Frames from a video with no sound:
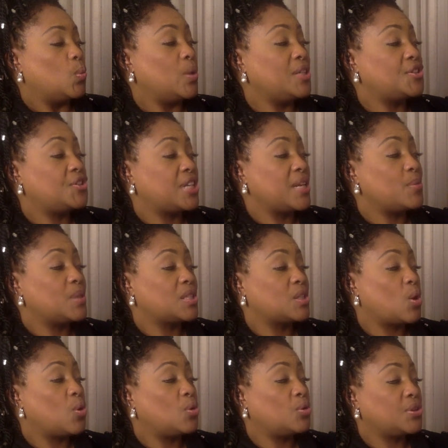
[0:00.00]
When she
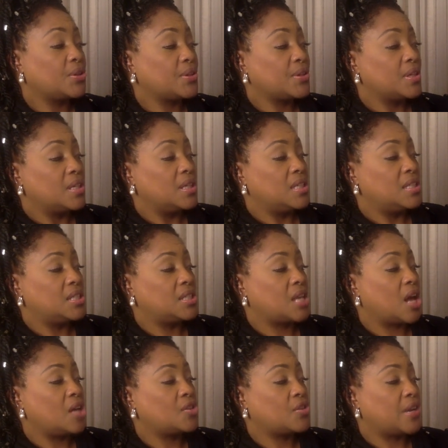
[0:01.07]
was older,
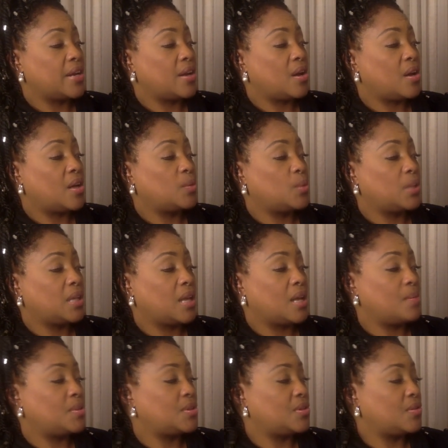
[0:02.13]
Cendrillon would
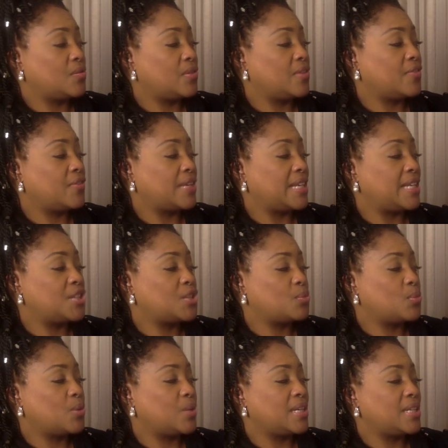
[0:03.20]
come to the river each
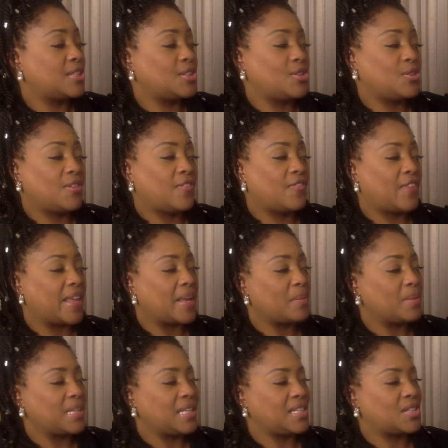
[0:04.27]
morning to do the
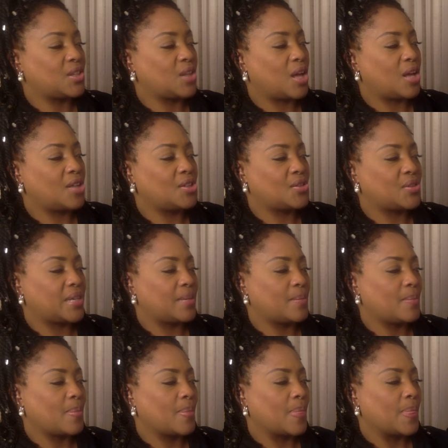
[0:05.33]
family's laundry.
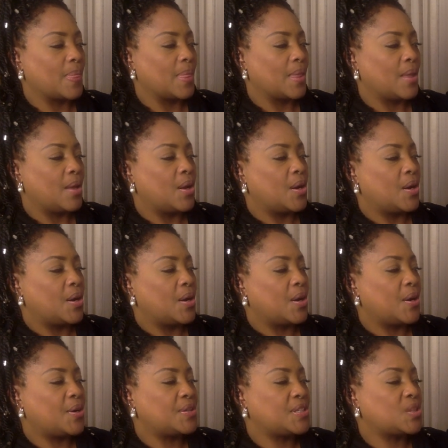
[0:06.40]

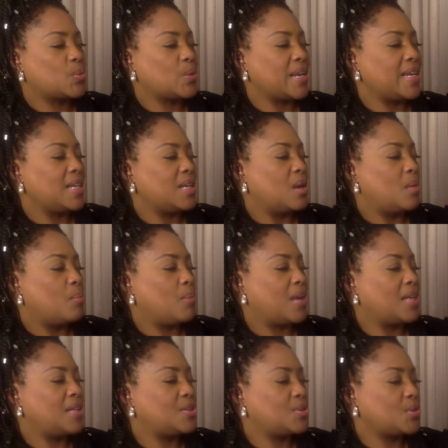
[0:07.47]
Her sweet
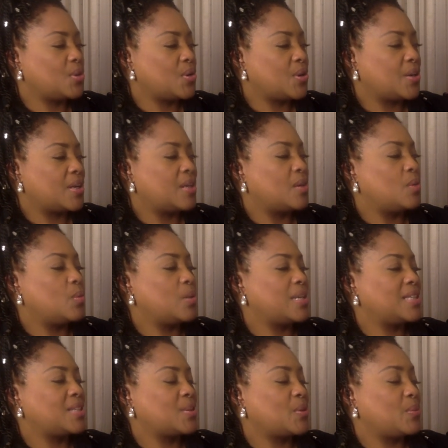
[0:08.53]
bonjour
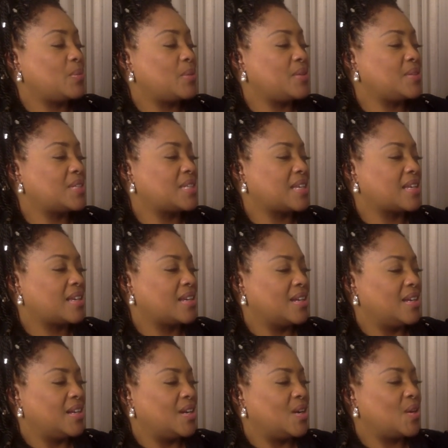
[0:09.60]
was her music,
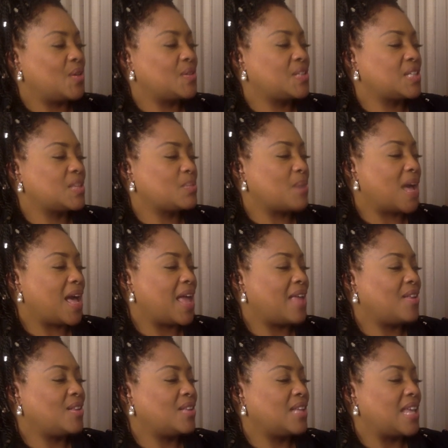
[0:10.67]
her
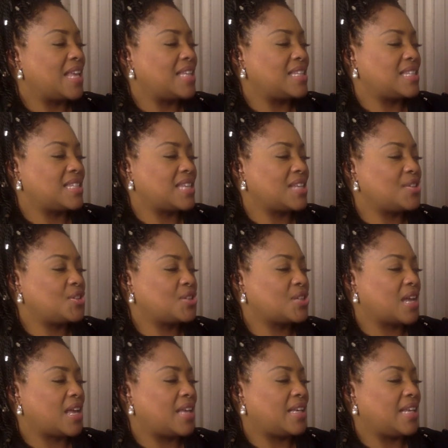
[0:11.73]
smile and
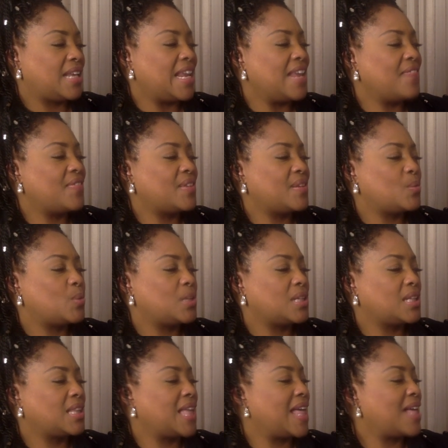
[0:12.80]
sunshine even when
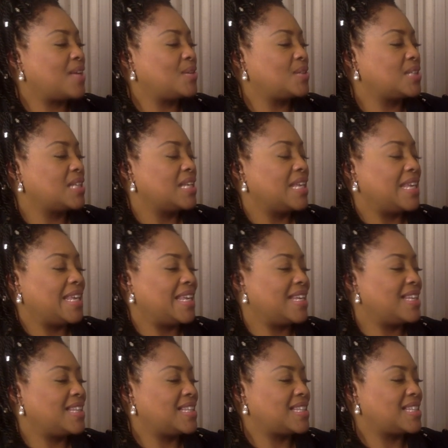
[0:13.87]
clouds hid
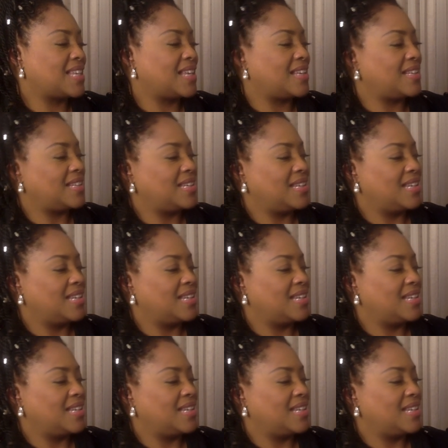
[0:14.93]
in the sun.